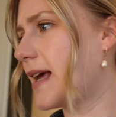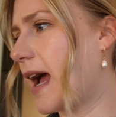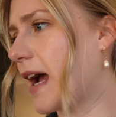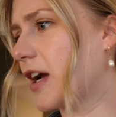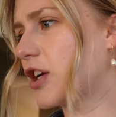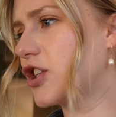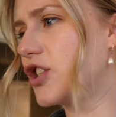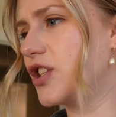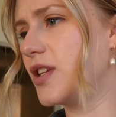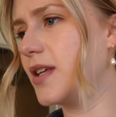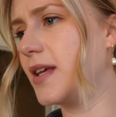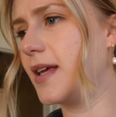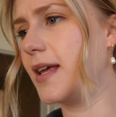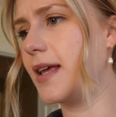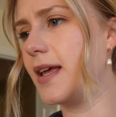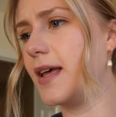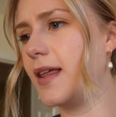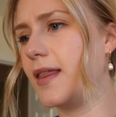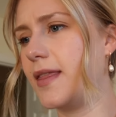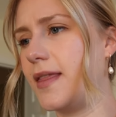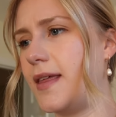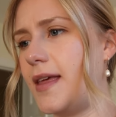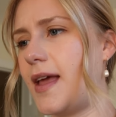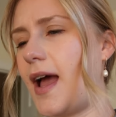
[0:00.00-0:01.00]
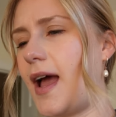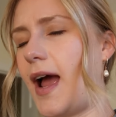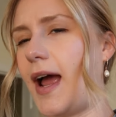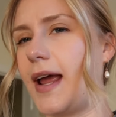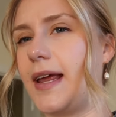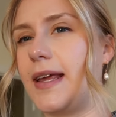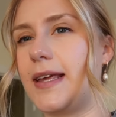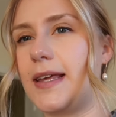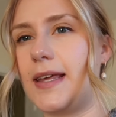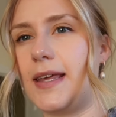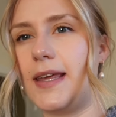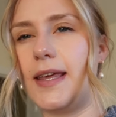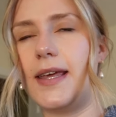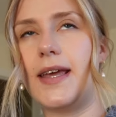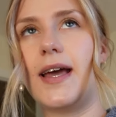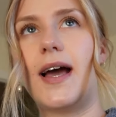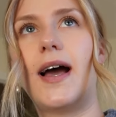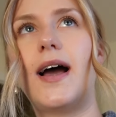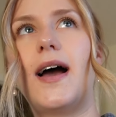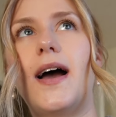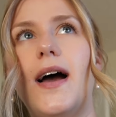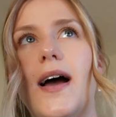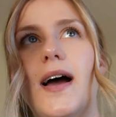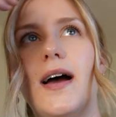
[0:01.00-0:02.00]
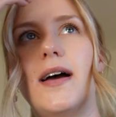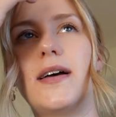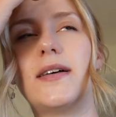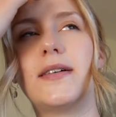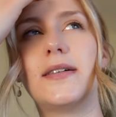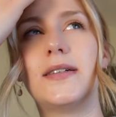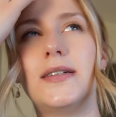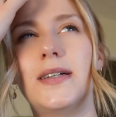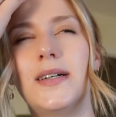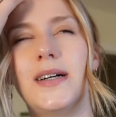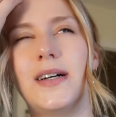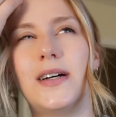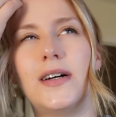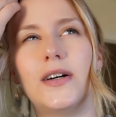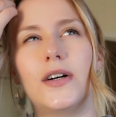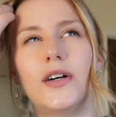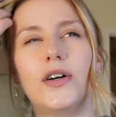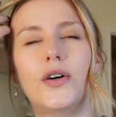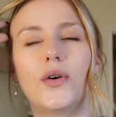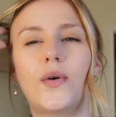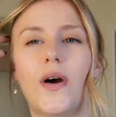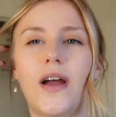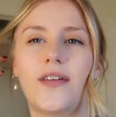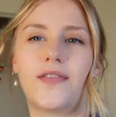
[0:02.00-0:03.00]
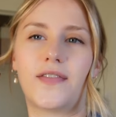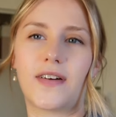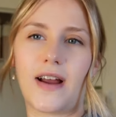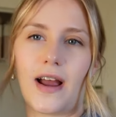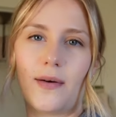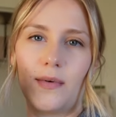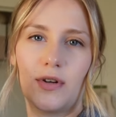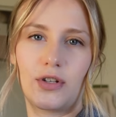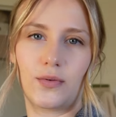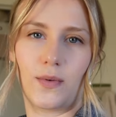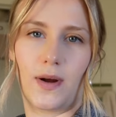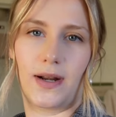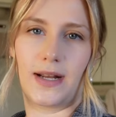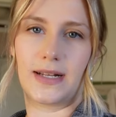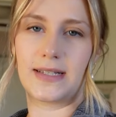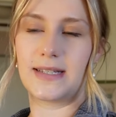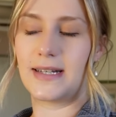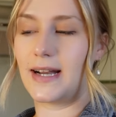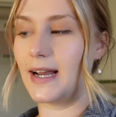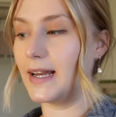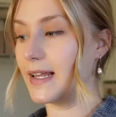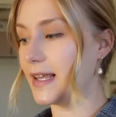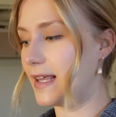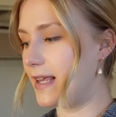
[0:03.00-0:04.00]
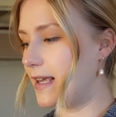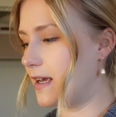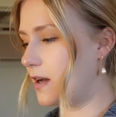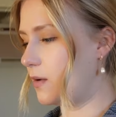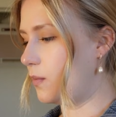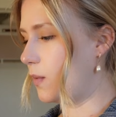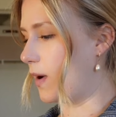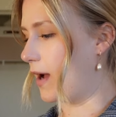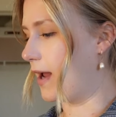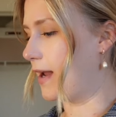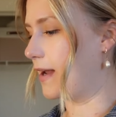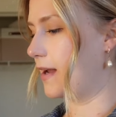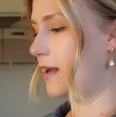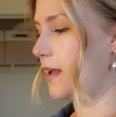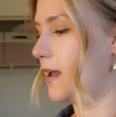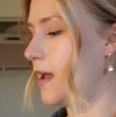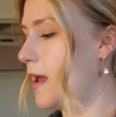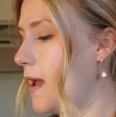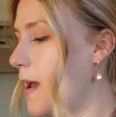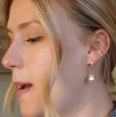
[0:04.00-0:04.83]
actually the Ikea Oh, I forget which one. It's an Ikea one,